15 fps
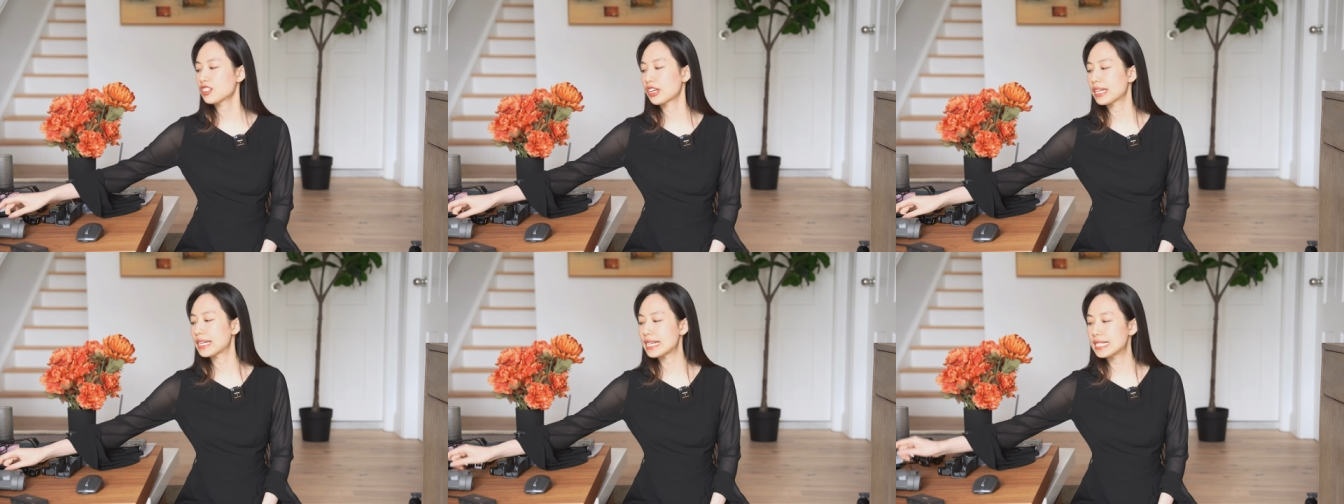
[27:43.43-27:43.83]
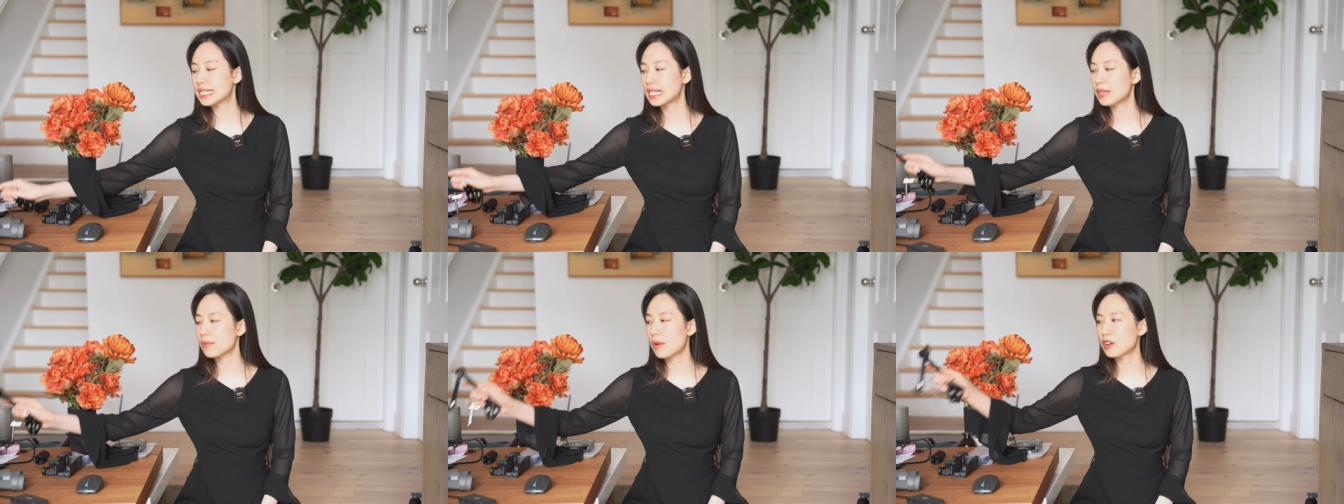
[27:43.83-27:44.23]
You can
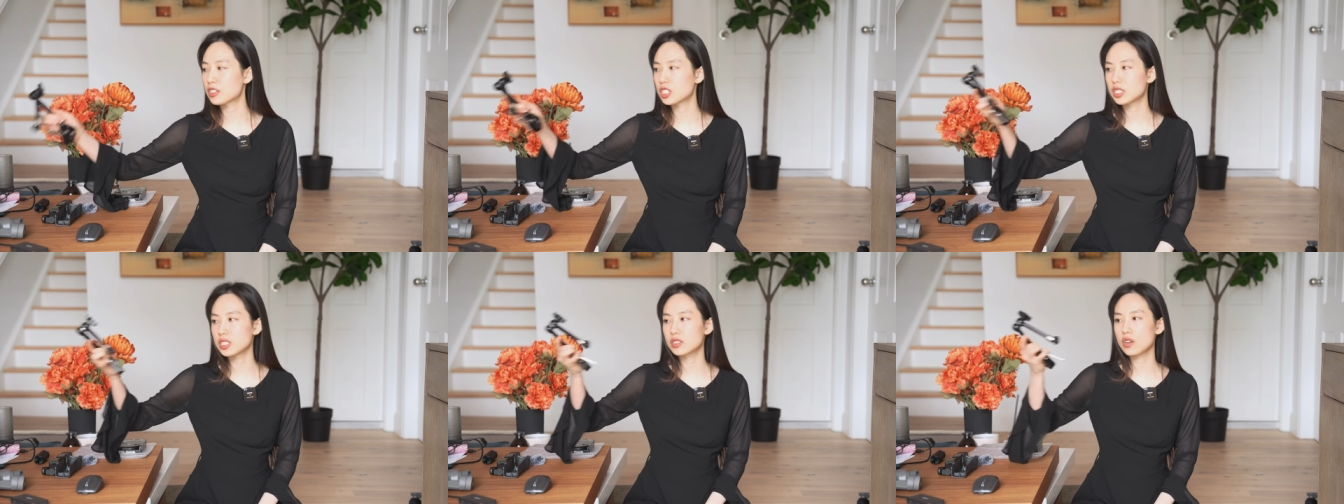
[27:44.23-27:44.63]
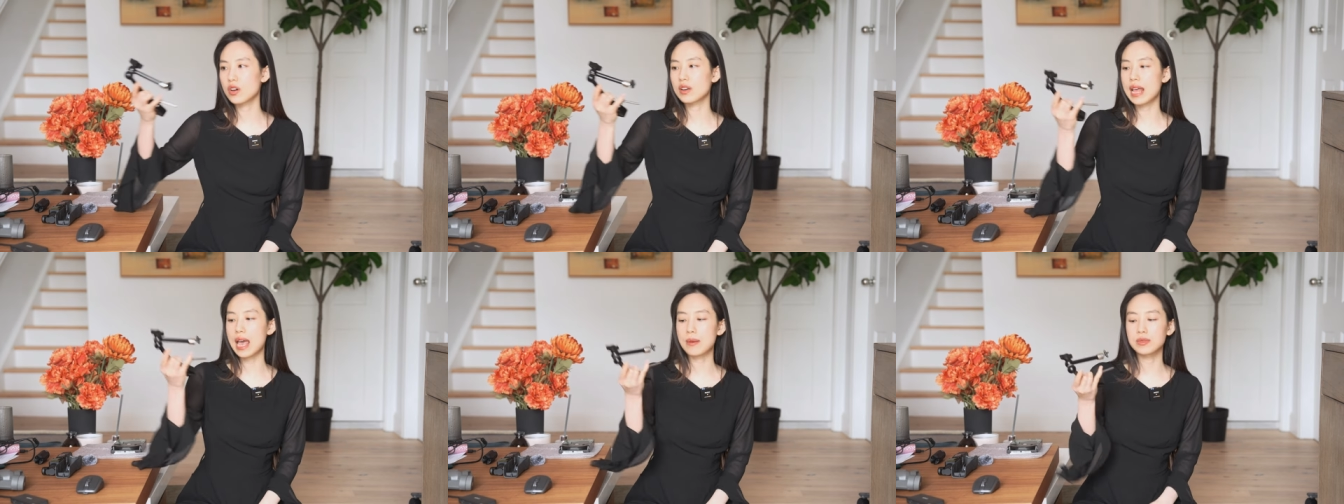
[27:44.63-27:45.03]
easily purchase this
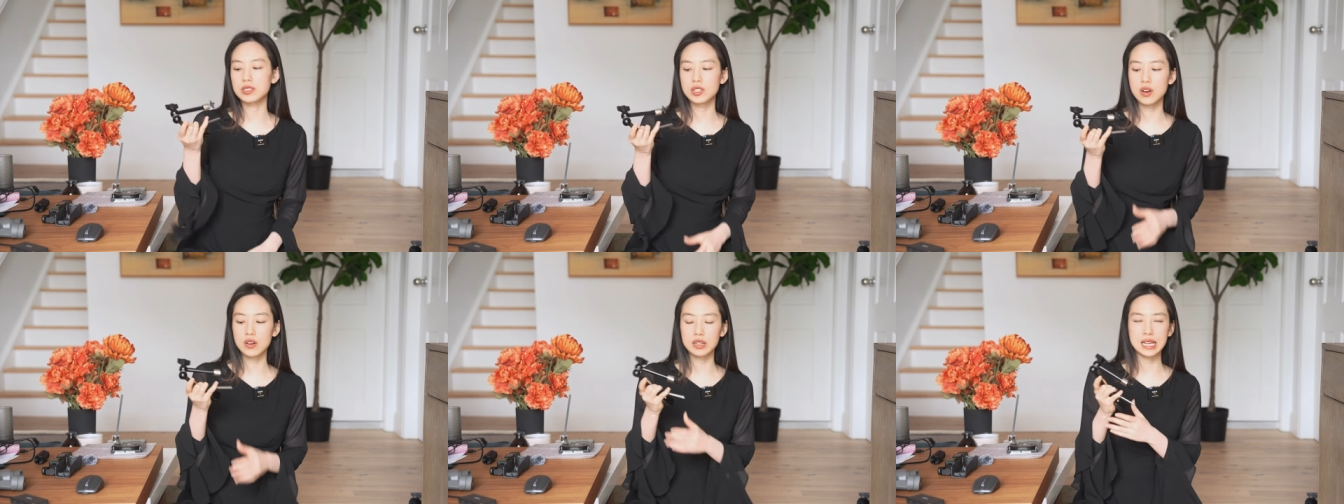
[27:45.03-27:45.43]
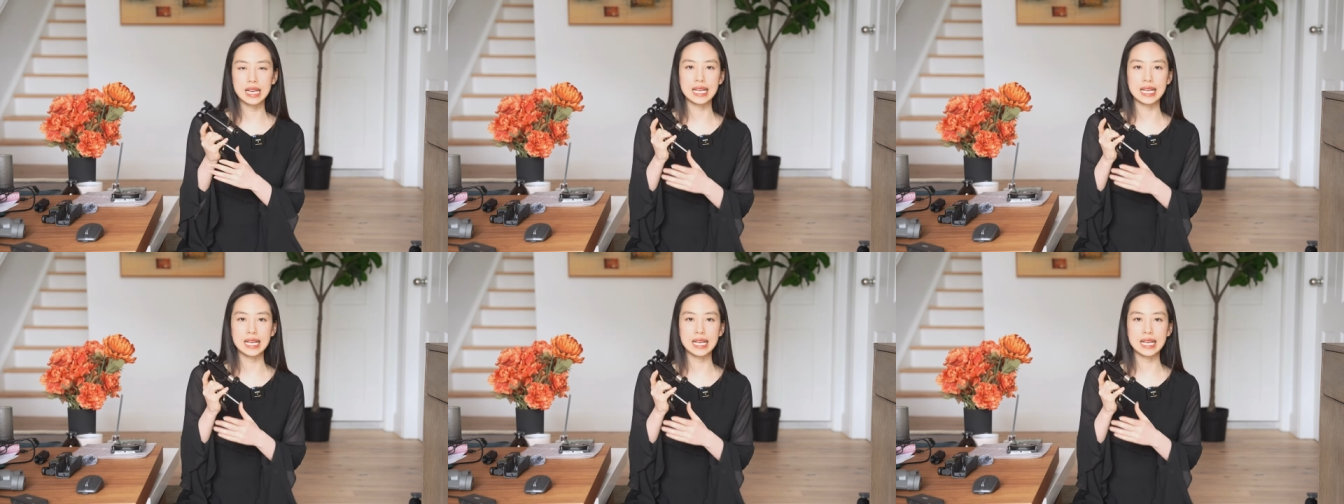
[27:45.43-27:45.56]
on Amazon.